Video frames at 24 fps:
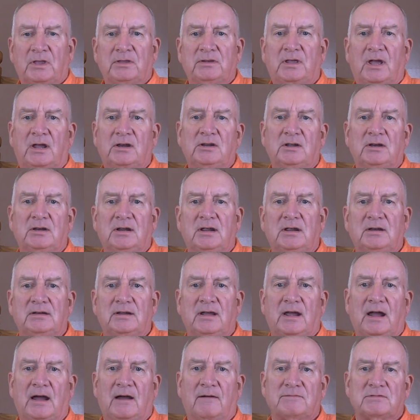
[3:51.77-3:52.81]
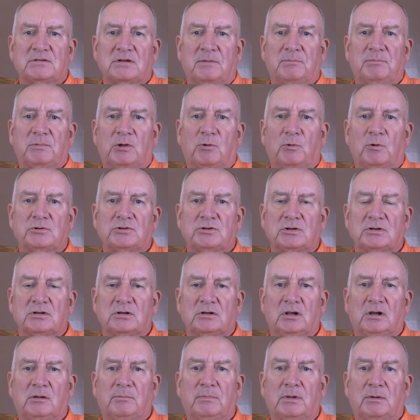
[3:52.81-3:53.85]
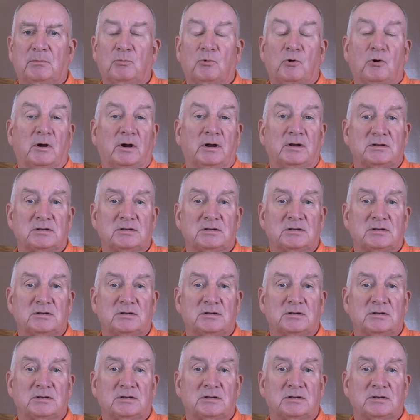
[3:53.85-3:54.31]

Then you need to have something which is a little bit more.